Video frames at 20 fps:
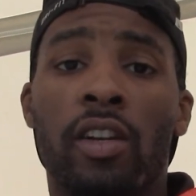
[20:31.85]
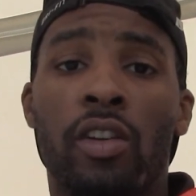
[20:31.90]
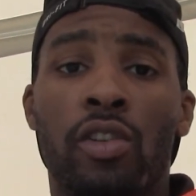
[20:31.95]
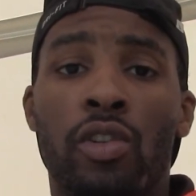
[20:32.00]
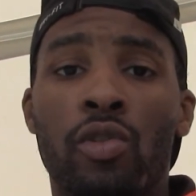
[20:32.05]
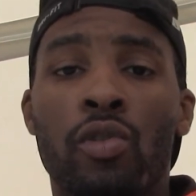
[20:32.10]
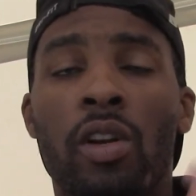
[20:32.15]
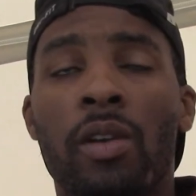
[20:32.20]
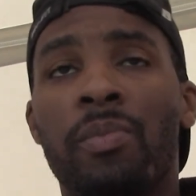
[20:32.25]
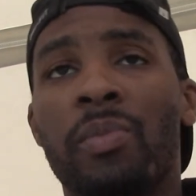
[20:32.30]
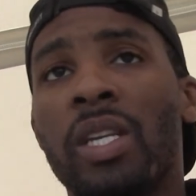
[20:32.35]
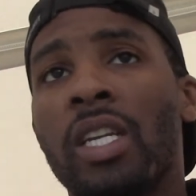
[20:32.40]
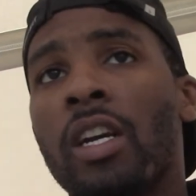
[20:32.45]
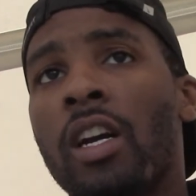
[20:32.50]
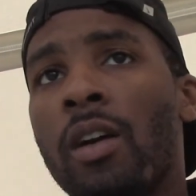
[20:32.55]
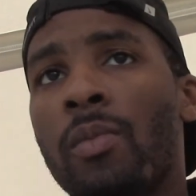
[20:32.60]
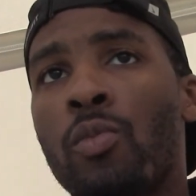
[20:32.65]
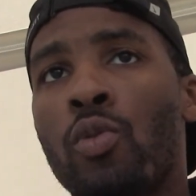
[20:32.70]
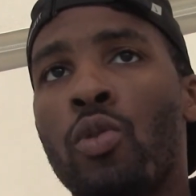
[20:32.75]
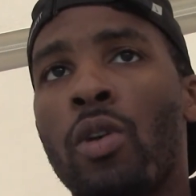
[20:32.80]
You could
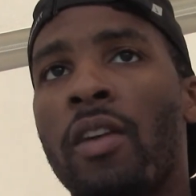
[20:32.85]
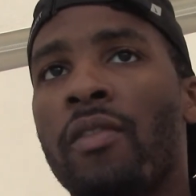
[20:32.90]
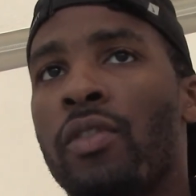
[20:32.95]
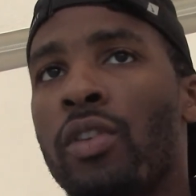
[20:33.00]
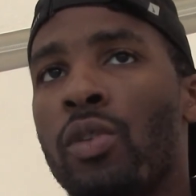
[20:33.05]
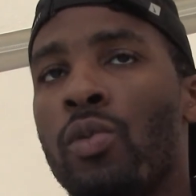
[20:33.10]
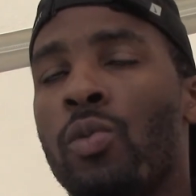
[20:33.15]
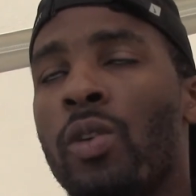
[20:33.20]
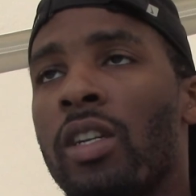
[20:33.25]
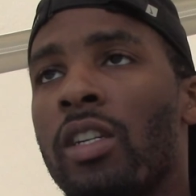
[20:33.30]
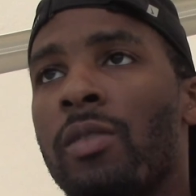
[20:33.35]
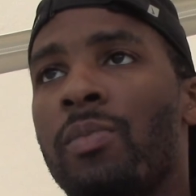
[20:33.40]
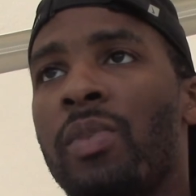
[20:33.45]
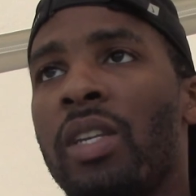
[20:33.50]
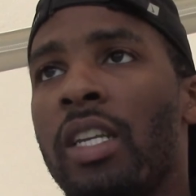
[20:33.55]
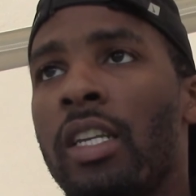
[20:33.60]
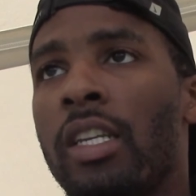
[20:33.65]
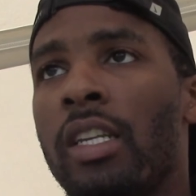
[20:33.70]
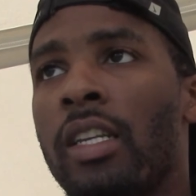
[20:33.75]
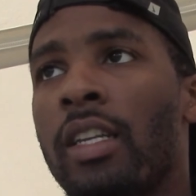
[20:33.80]
become whoever you want to
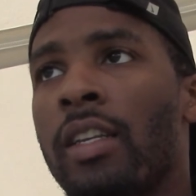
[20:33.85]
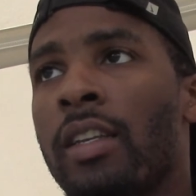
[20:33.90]
be,